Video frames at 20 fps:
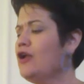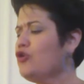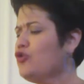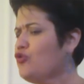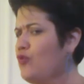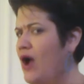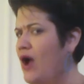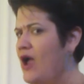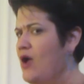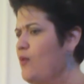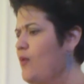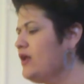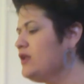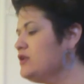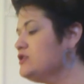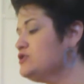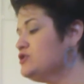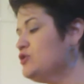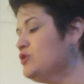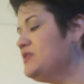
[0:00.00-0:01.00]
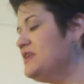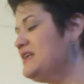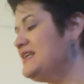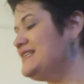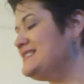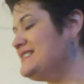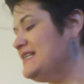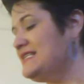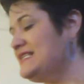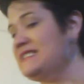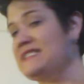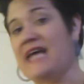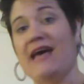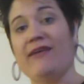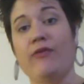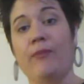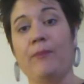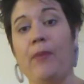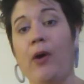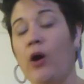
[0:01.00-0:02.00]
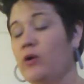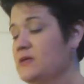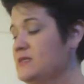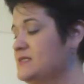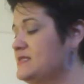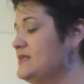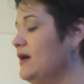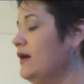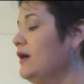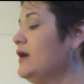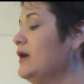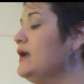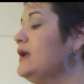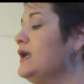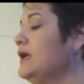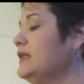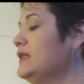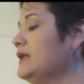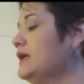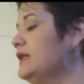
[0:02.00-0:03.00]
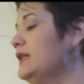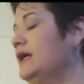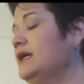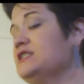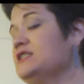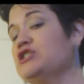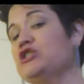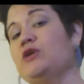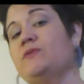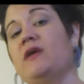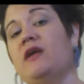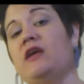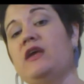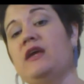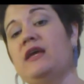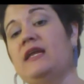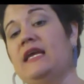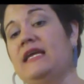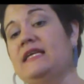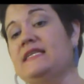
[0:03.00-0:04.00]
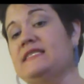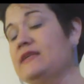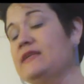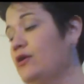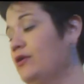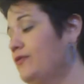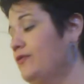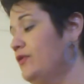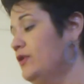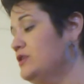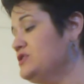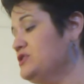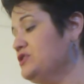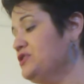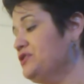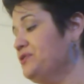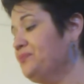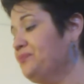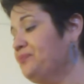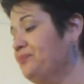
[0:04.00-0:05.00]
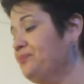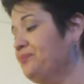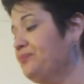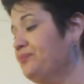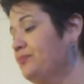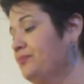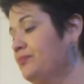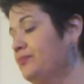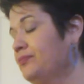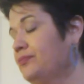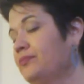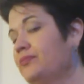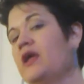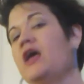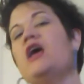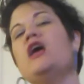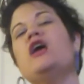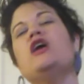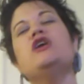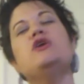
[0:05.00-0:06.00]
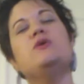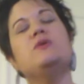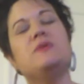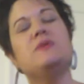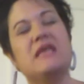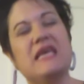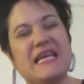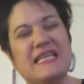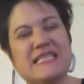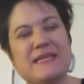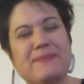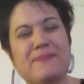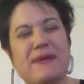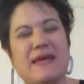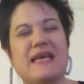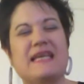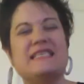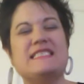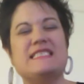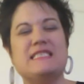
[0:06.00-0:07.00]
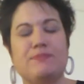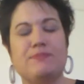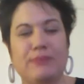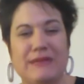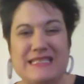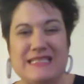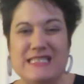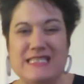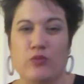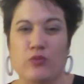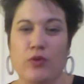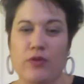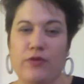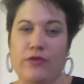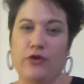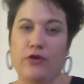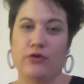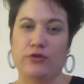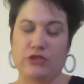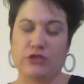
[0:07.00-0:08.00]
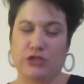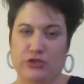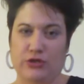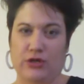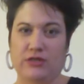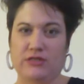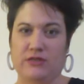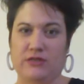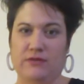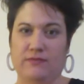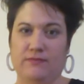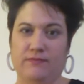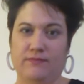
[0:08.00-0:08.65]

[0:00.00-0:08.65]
A great way to do this is to have a poster in the classroom that you can easily refer to. You need to be explicit with your instruction.